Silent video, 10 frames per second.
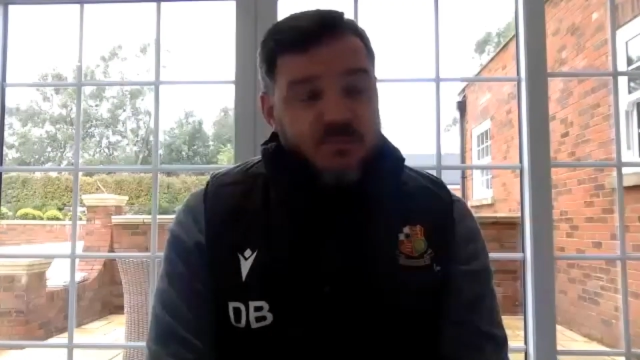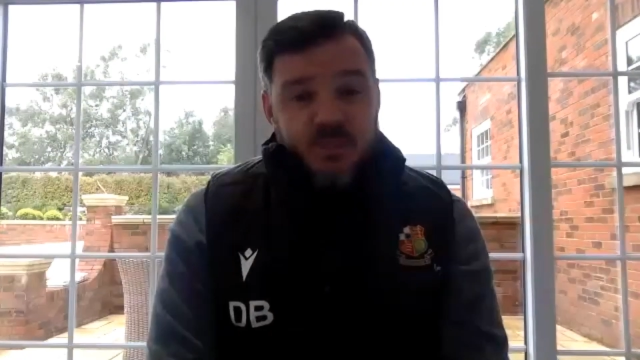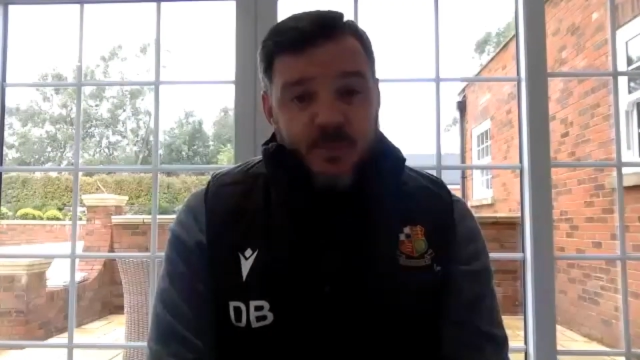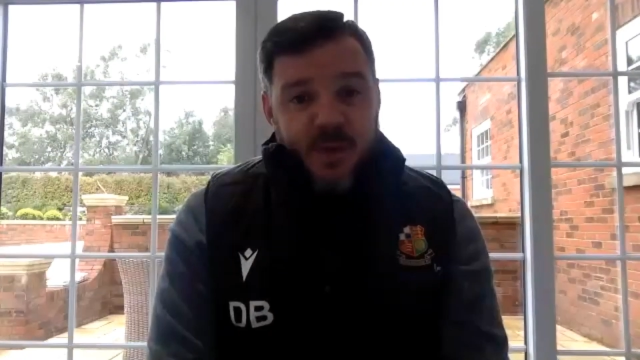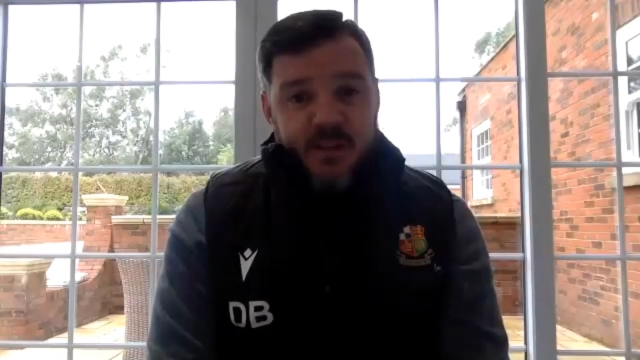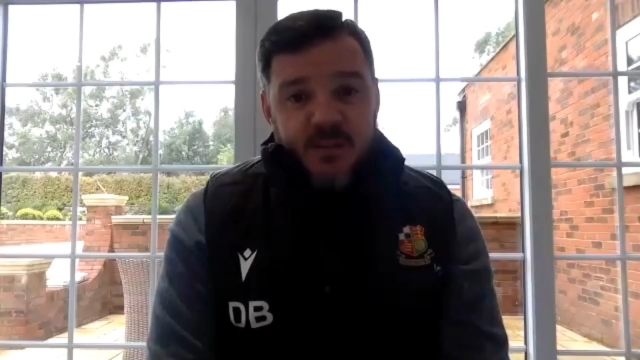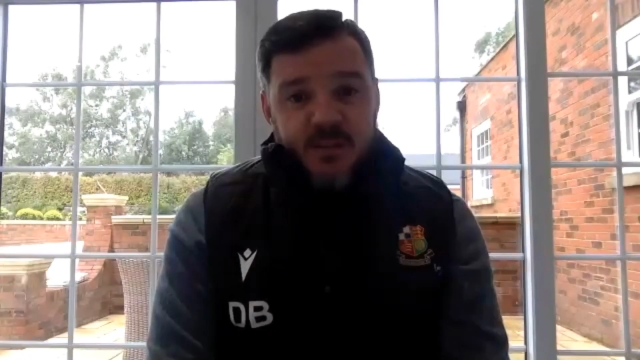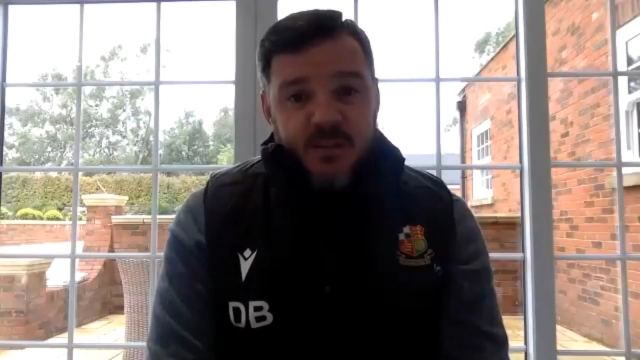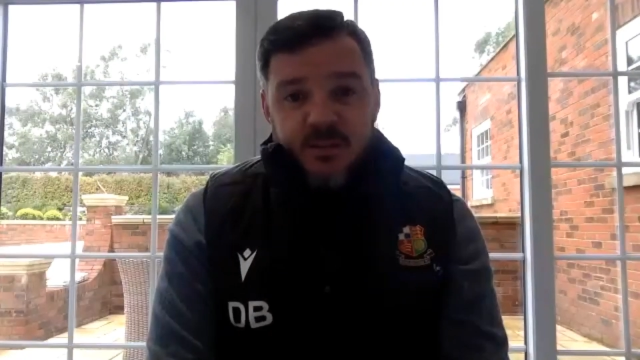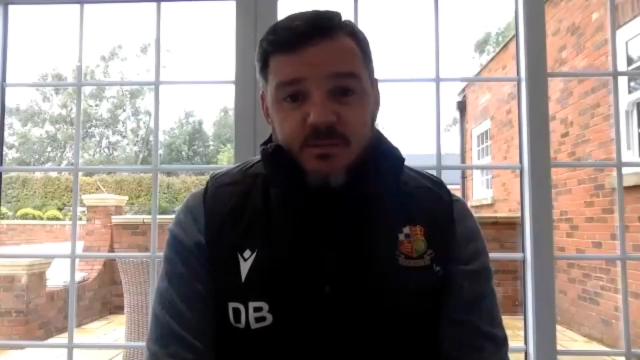demanding,
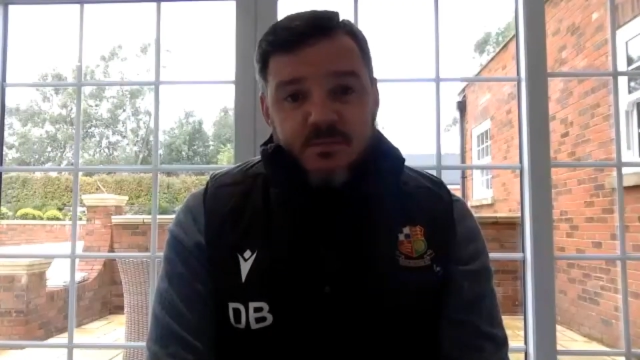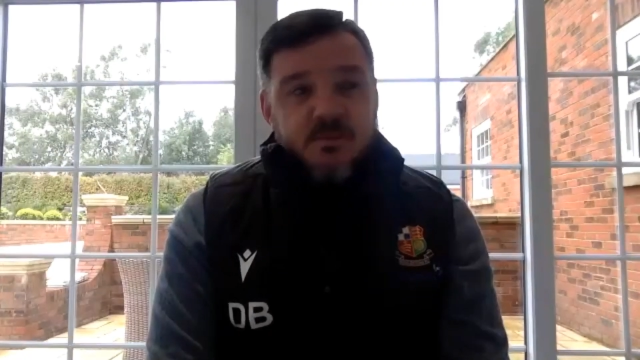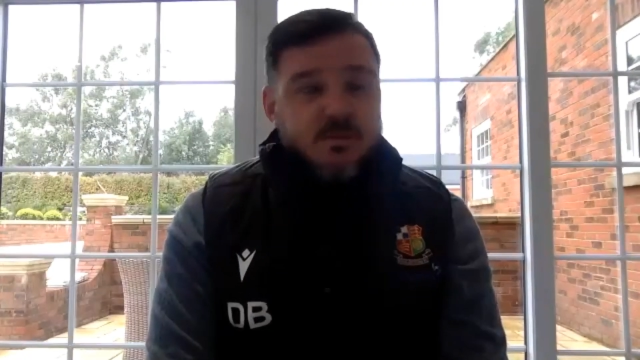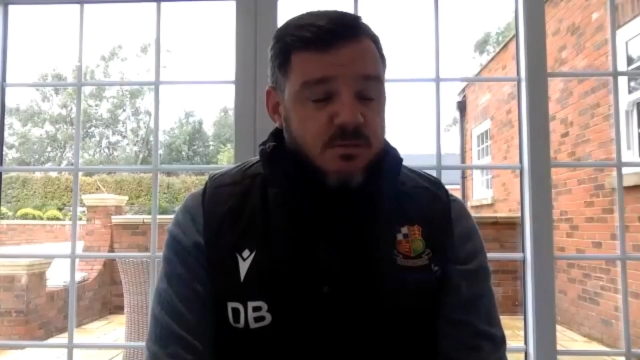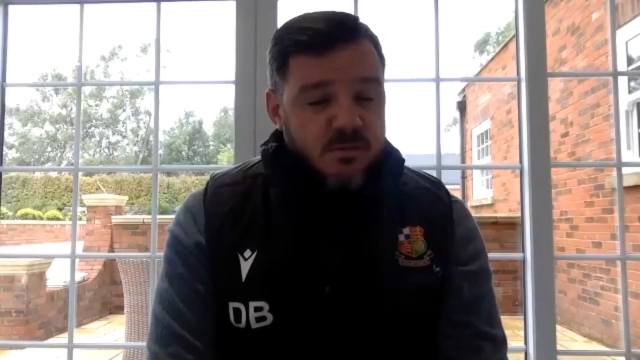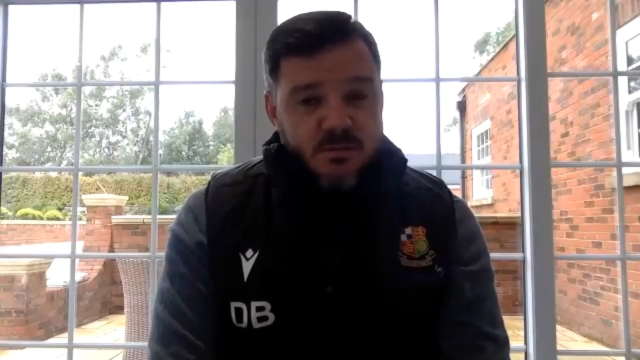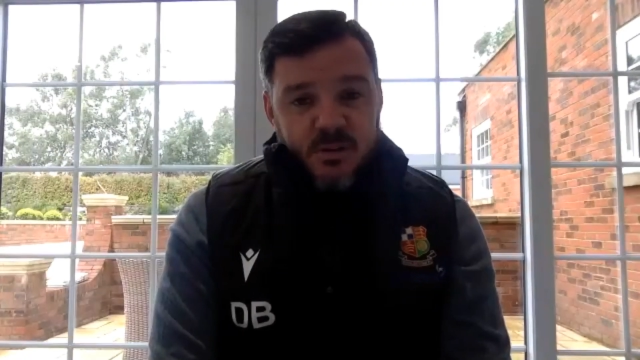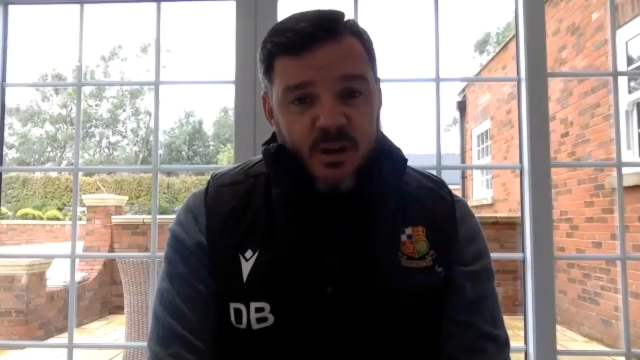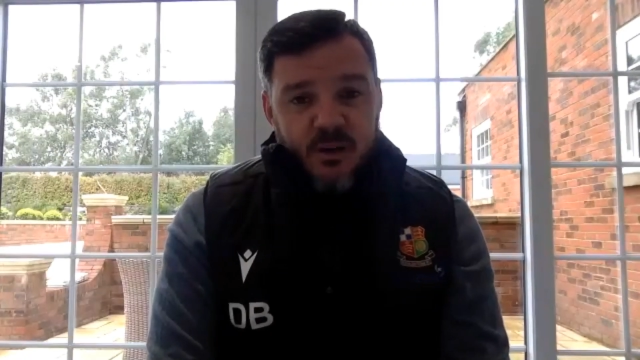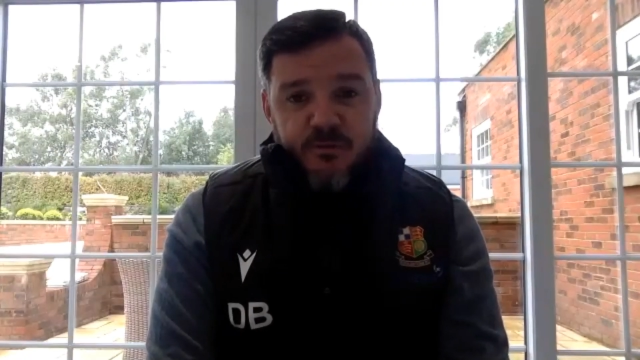
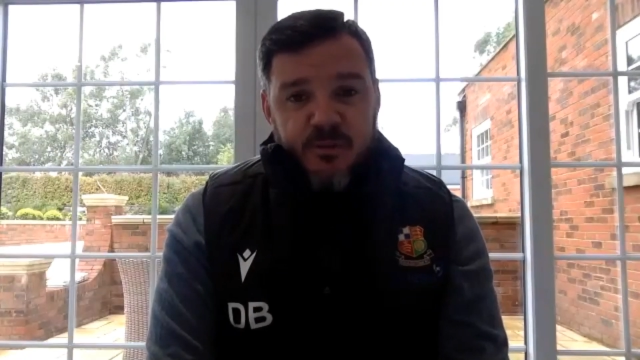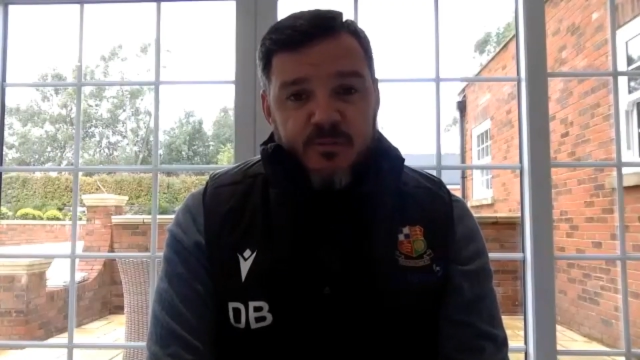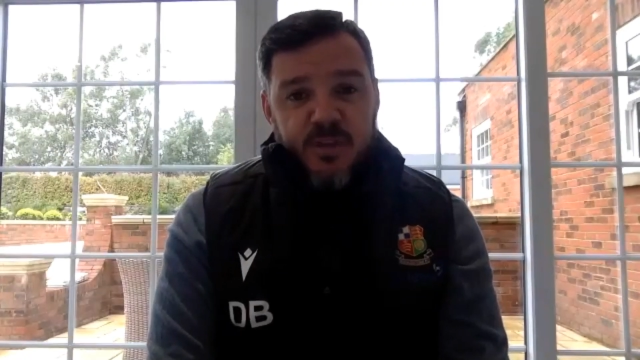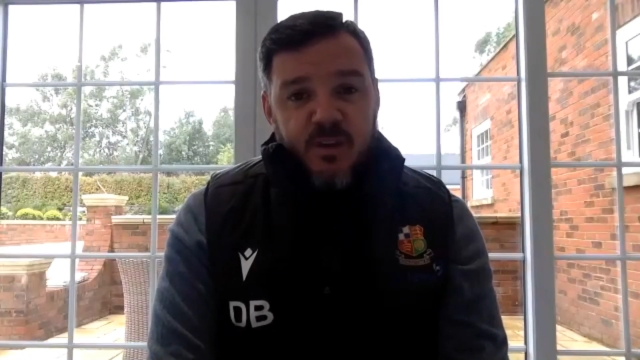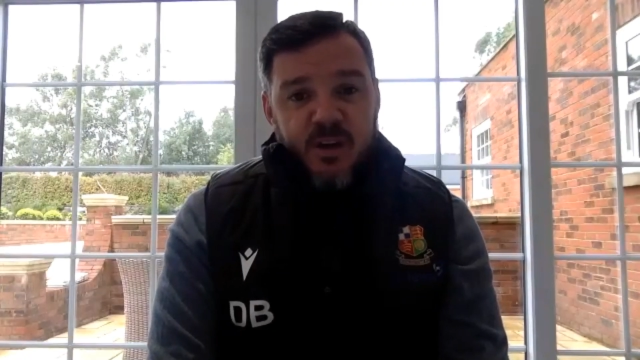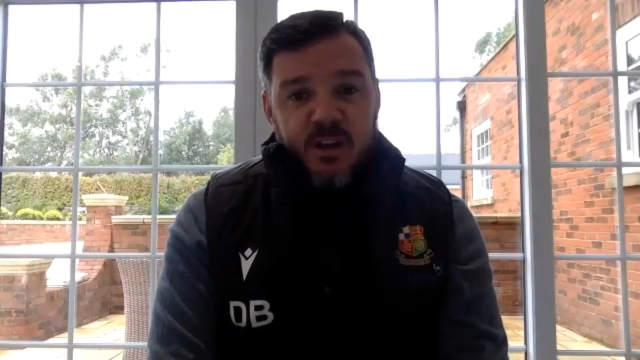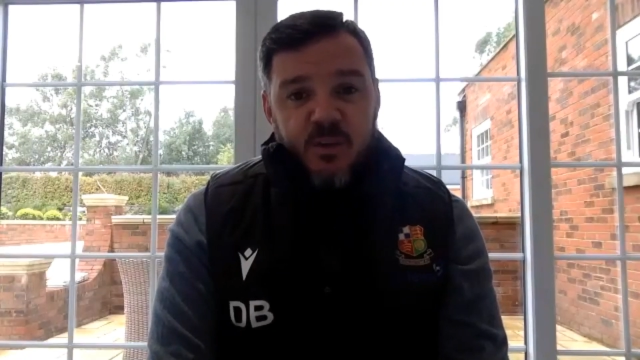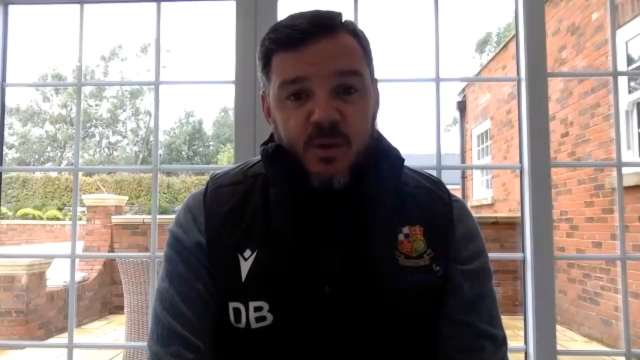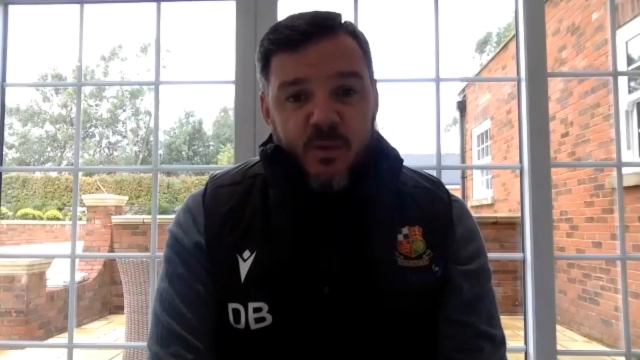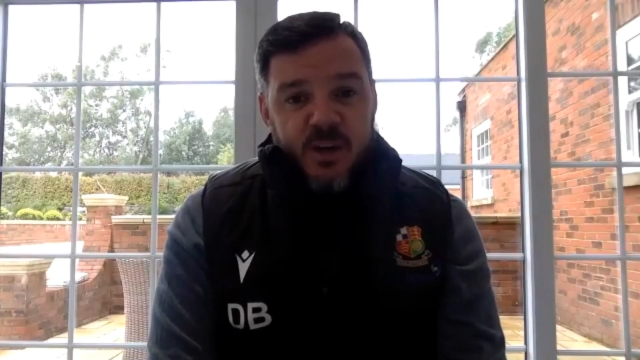you know, 15
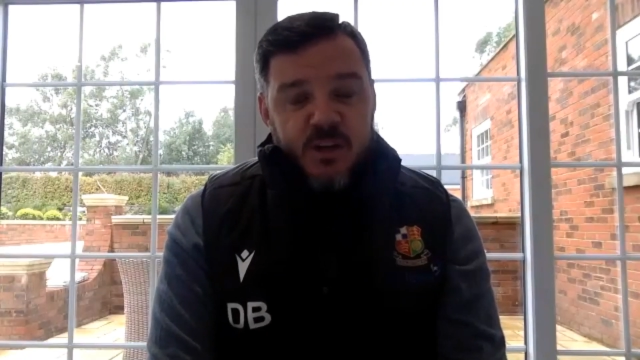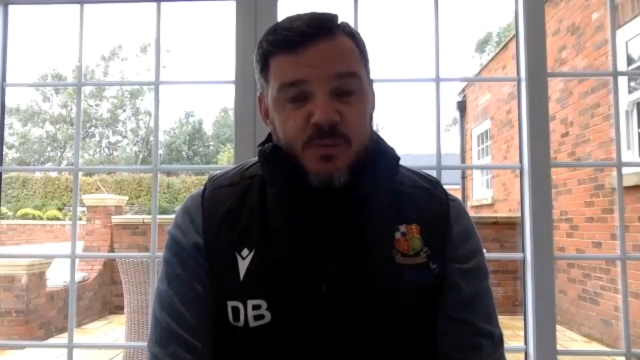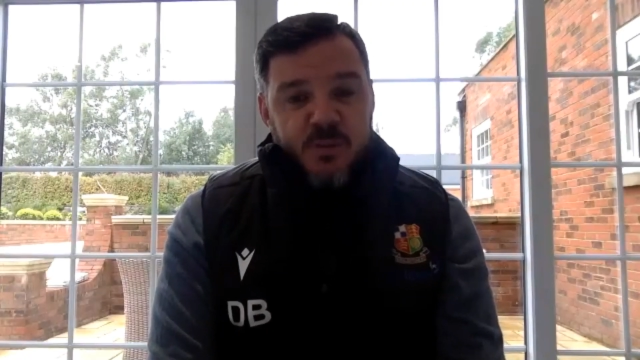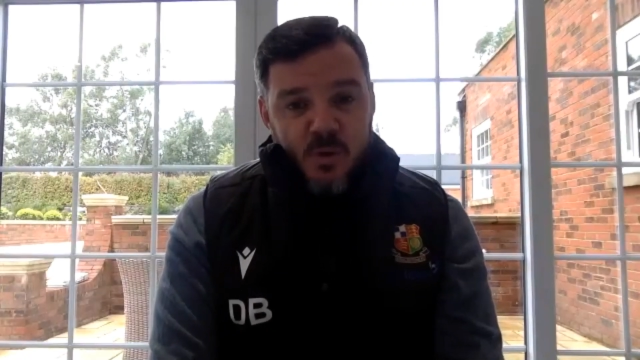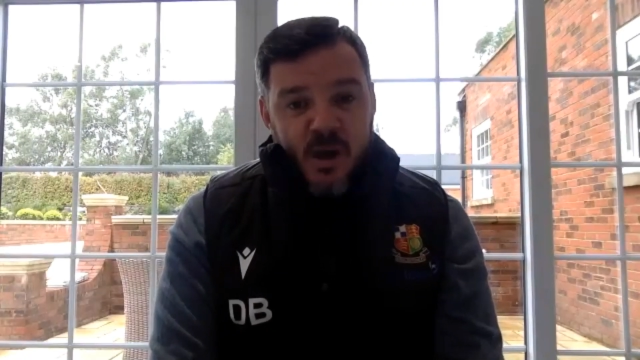grand a week wage bills.